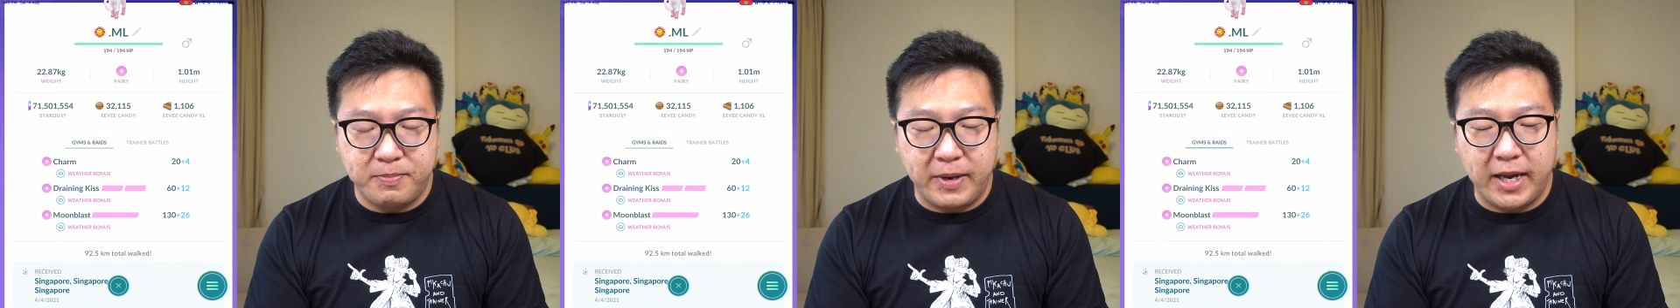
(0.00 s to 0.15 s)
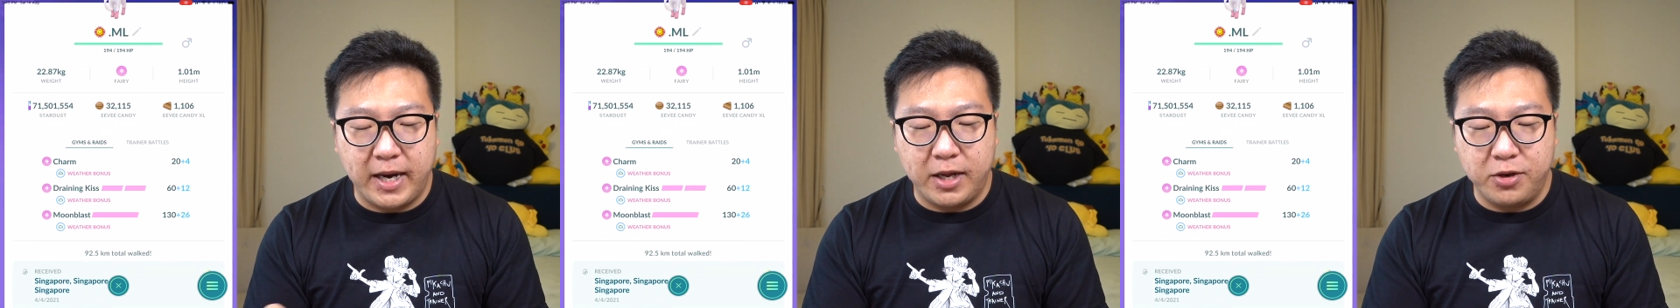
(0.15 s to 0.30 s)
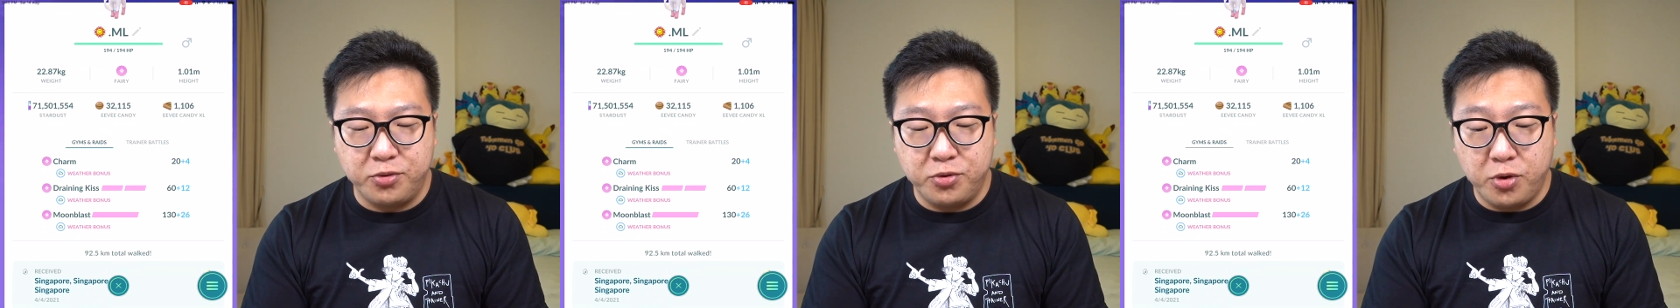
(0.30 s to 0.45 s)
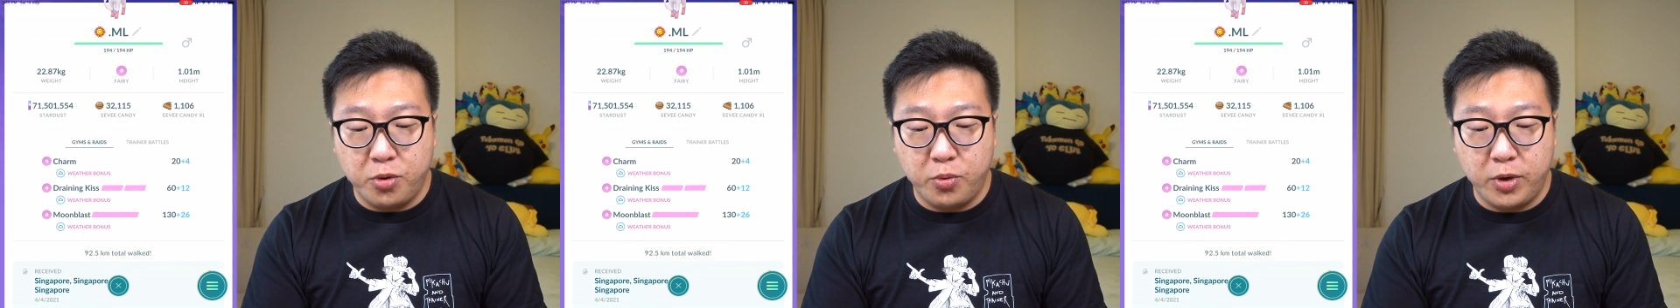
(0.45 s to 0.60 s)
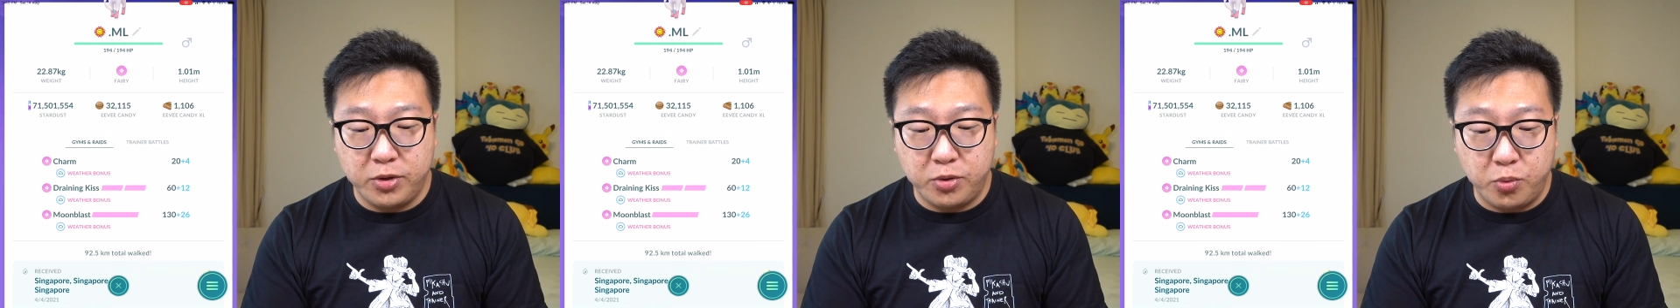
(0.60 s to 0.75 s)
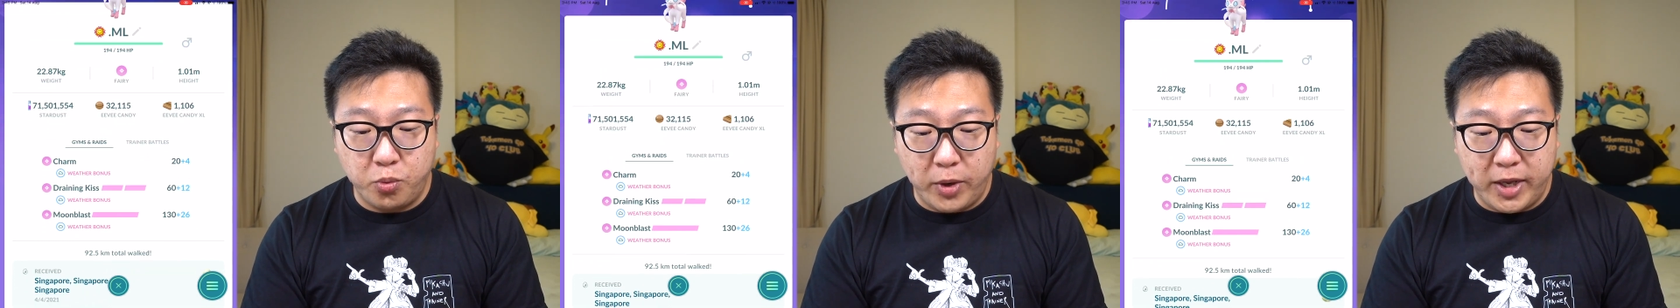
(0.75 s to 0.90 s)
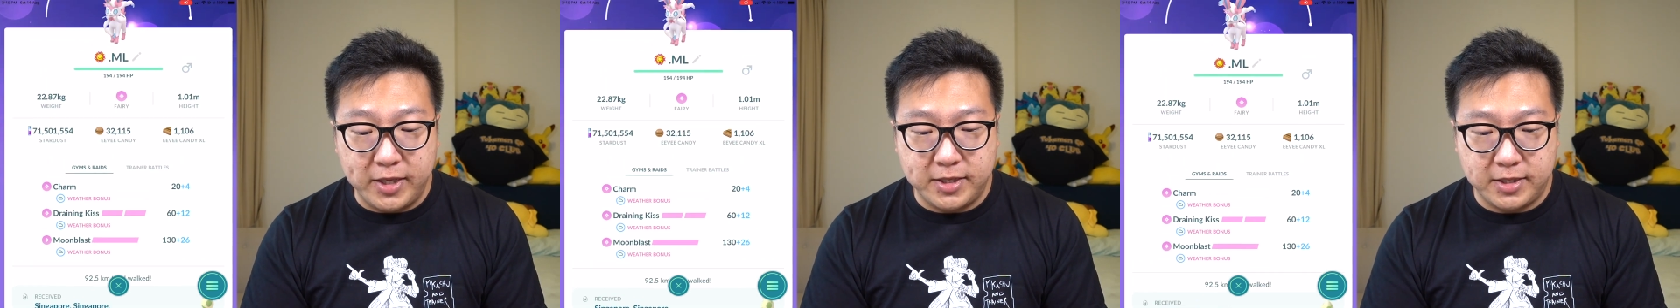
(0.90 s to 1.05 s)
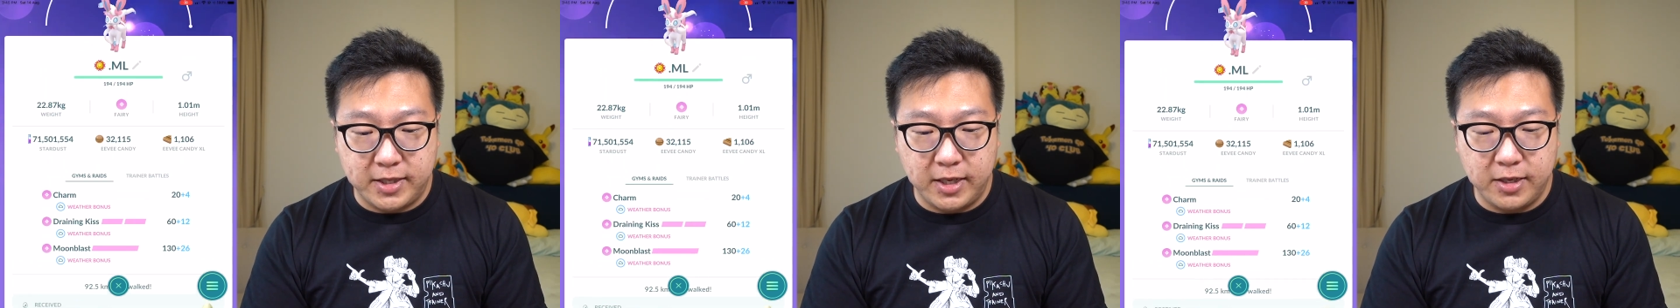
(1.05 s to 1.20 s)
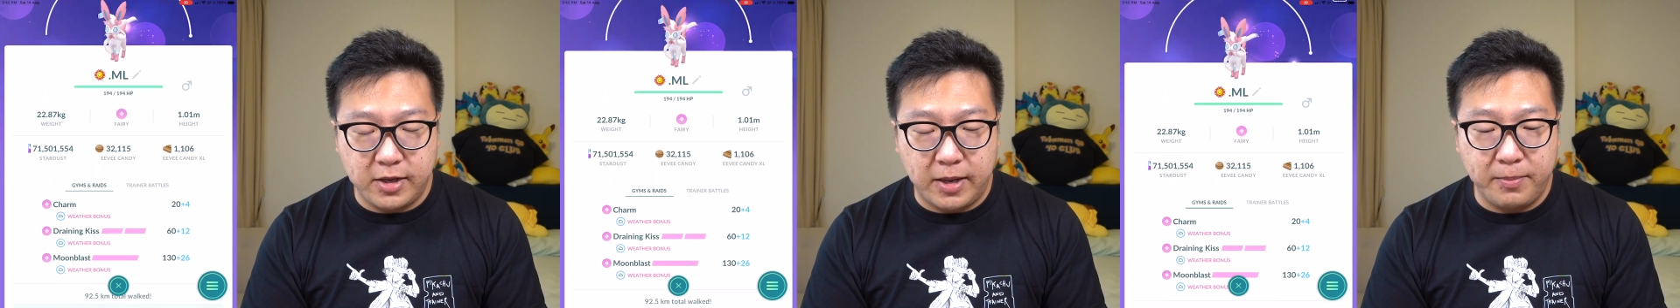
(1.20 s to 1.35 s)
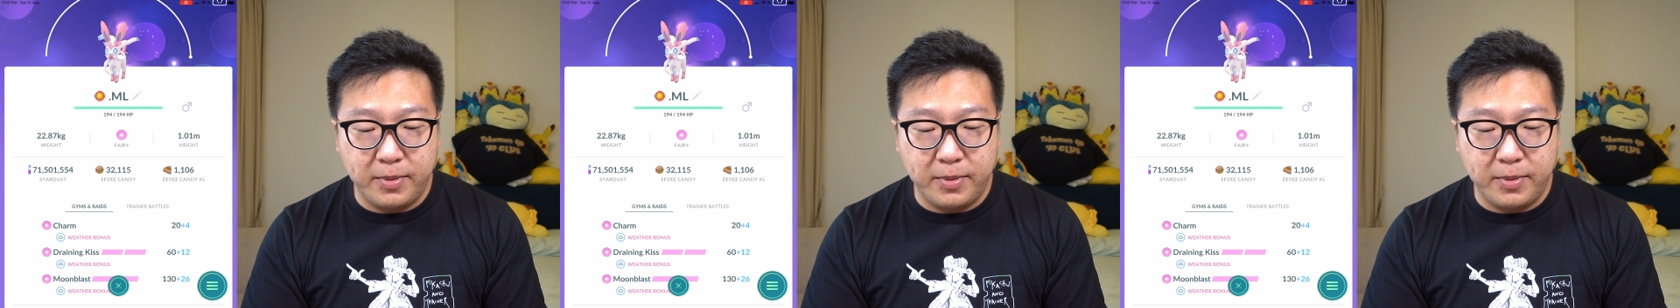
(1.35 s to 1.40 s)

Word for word: but I do not want to waste it.